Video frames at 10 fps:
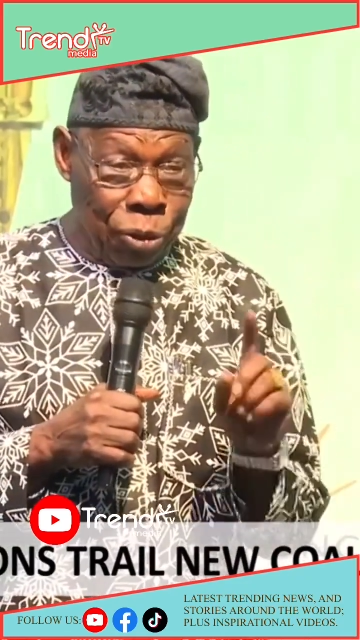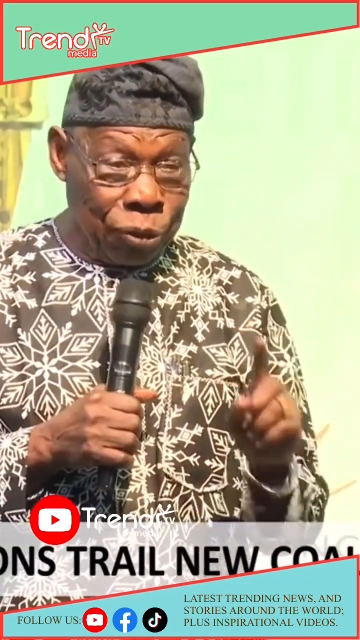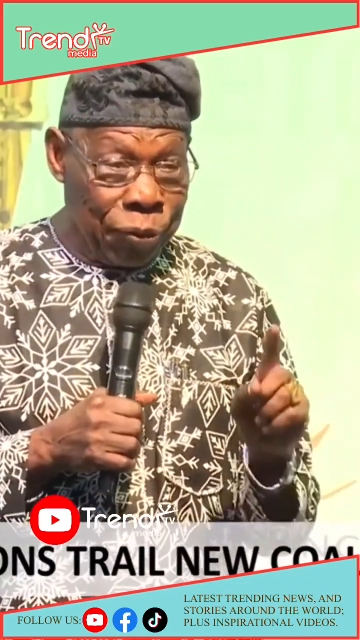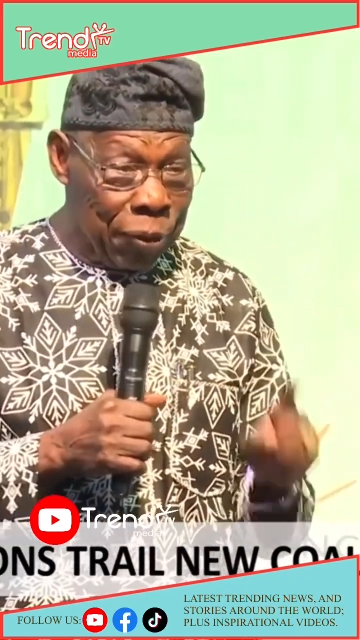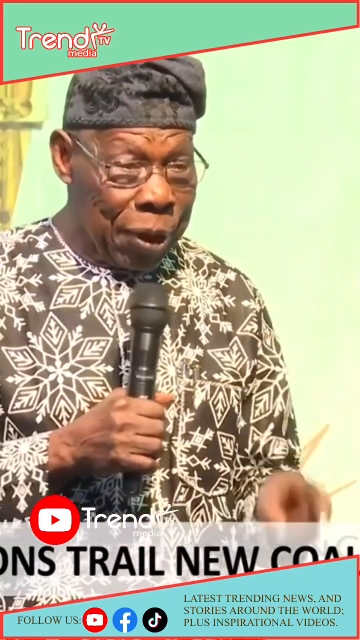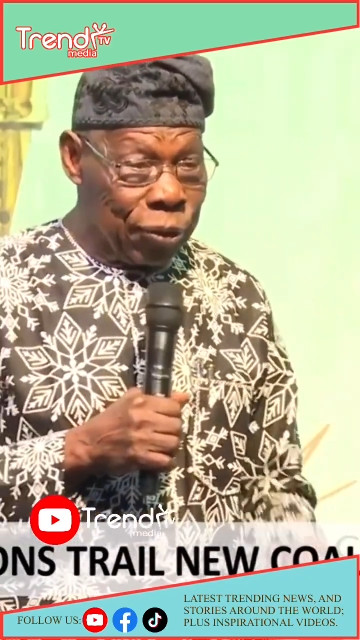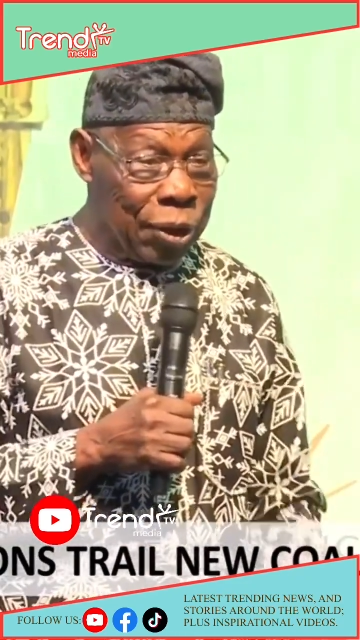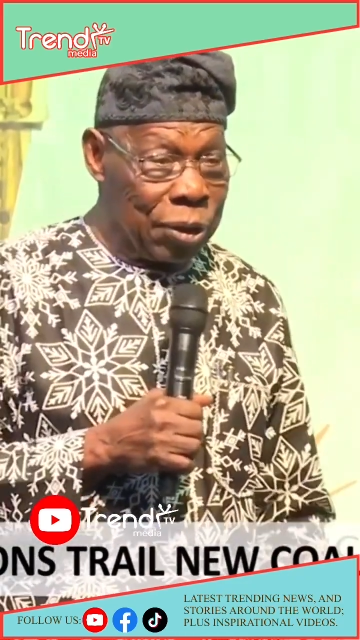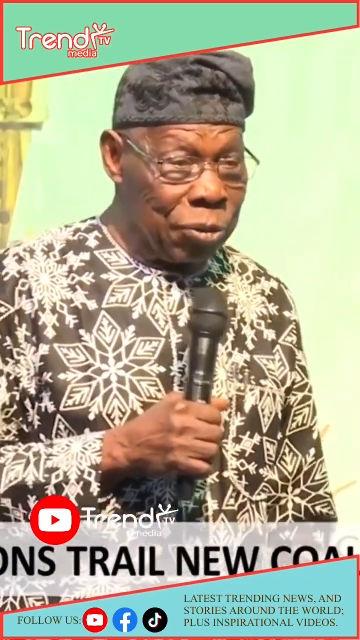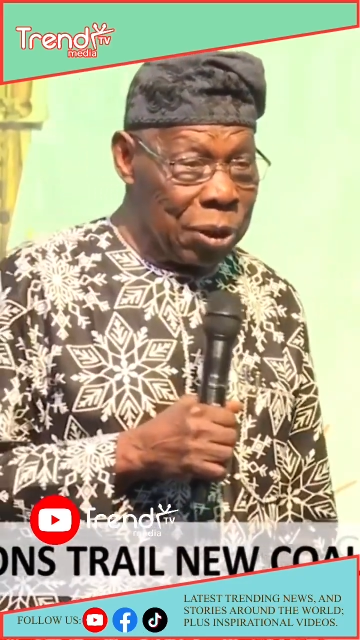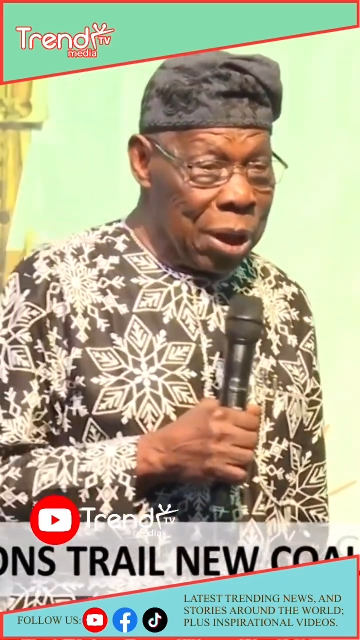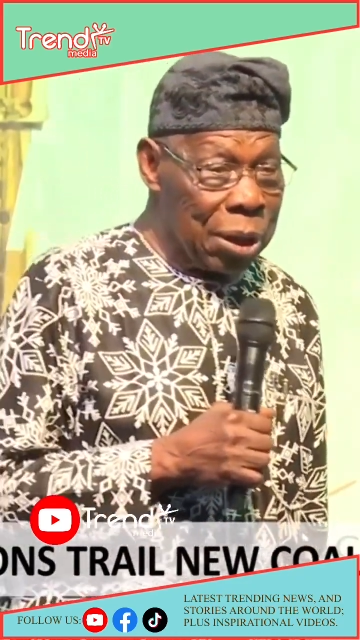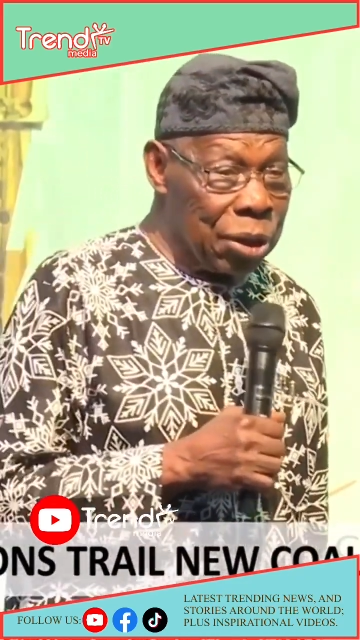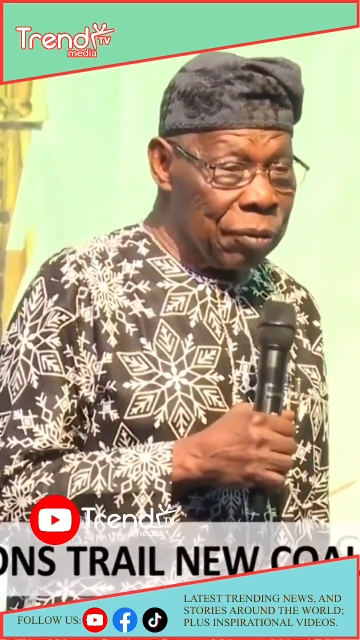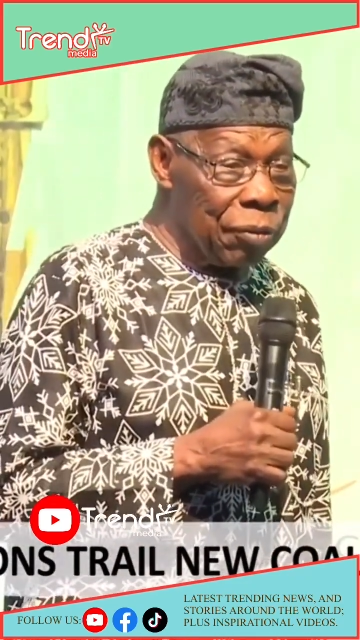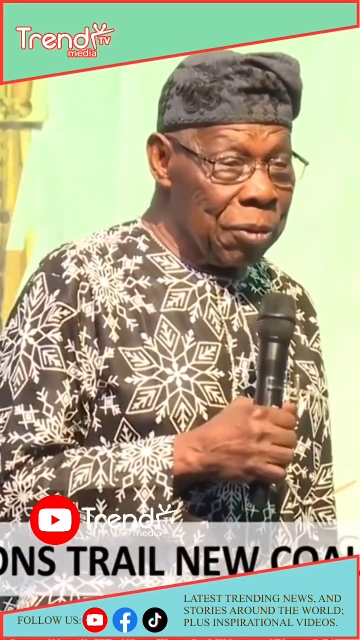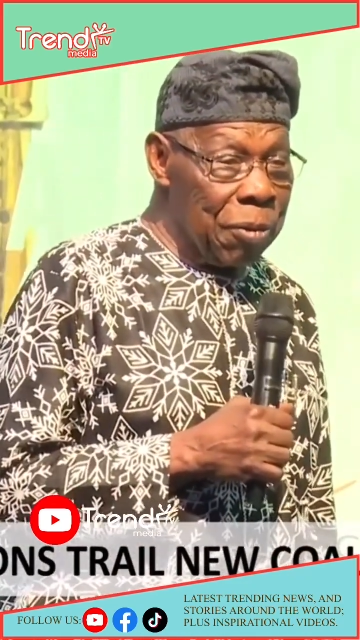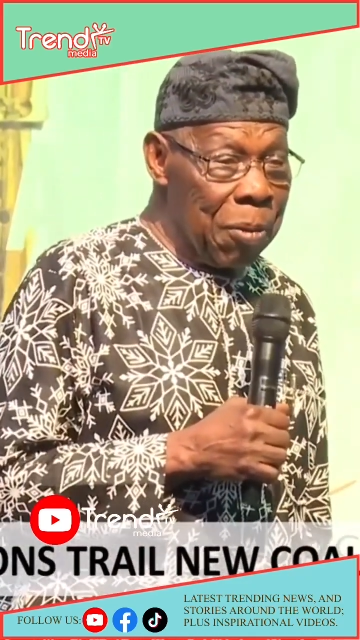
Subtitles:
Coalition for Saving Nigeria or